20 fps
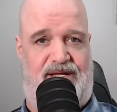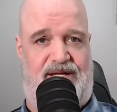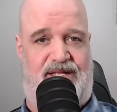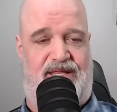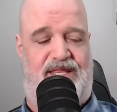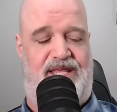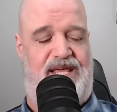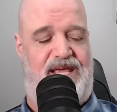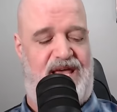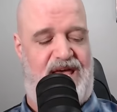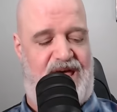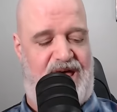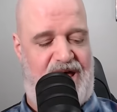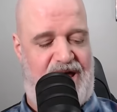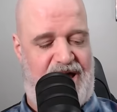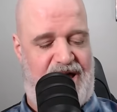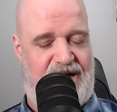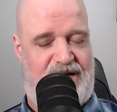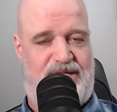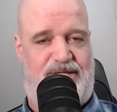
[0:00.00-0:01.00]
the
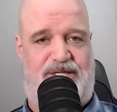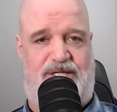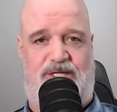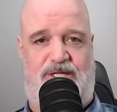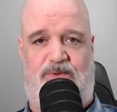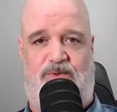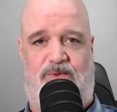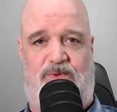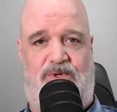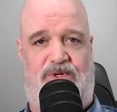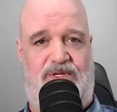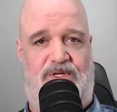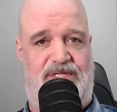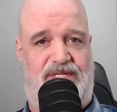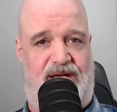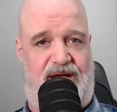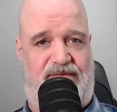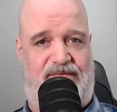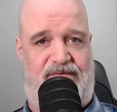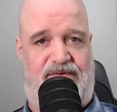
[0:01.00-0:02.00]
actual
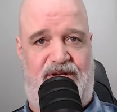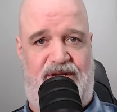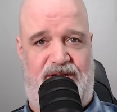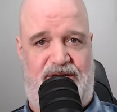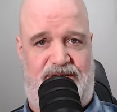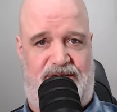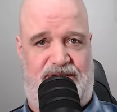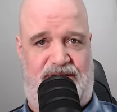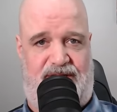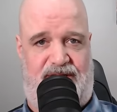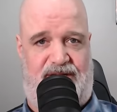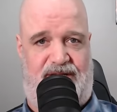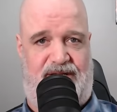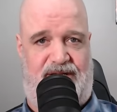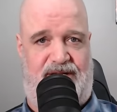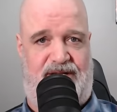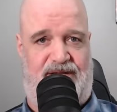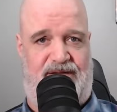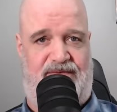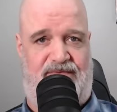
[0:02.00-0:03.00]
definition,
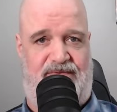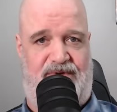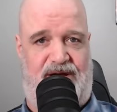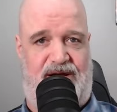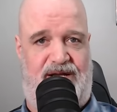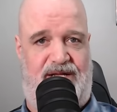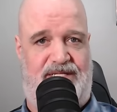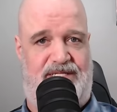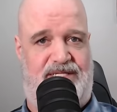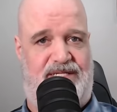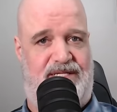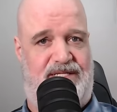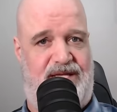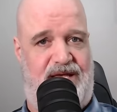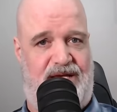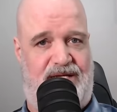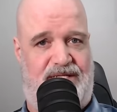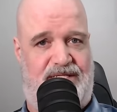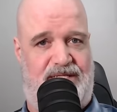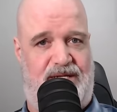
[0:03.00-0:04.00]
right, is to
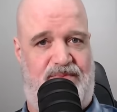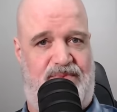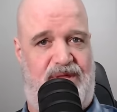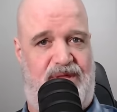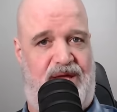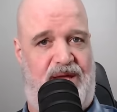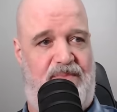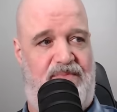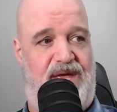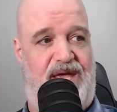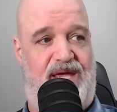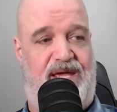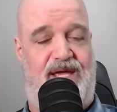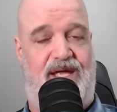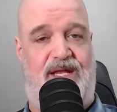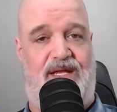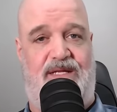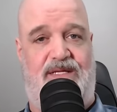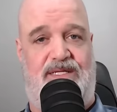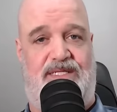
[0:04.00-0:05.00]
take something and make
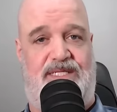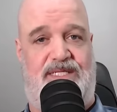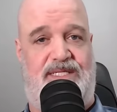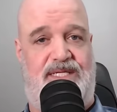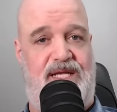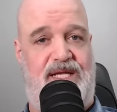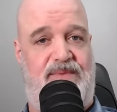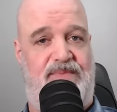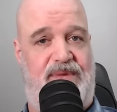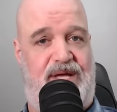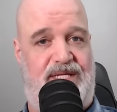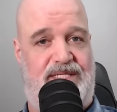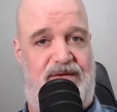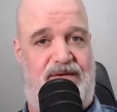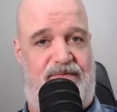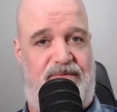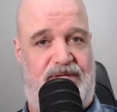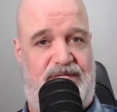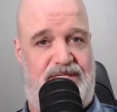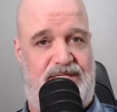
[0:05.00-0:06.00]
it seem as
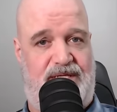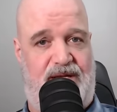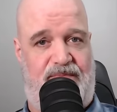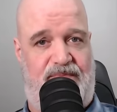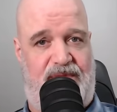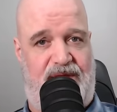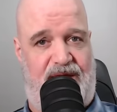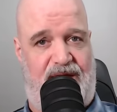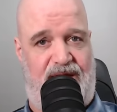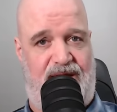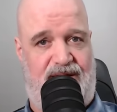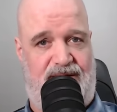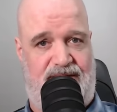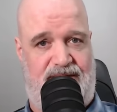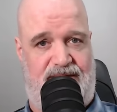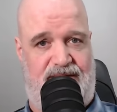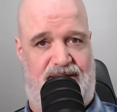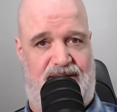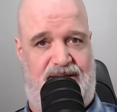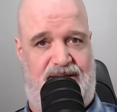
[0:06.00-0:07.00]
if it's something else.